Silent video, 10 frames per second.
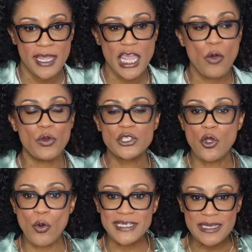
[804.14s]
It was
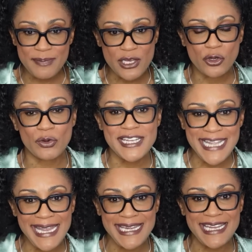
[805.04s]
going to be
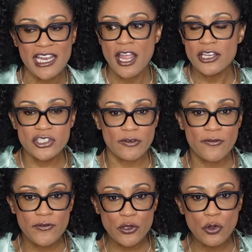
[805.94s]
created to
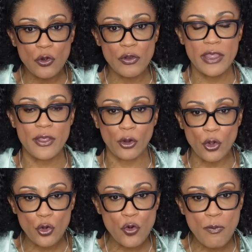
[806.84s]
fuel
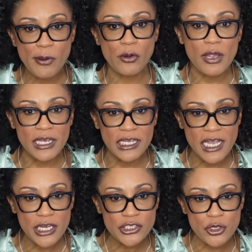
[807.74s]
their uber
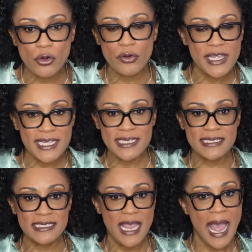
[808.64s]

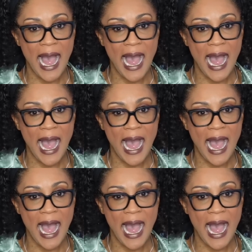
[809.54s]
luxurious,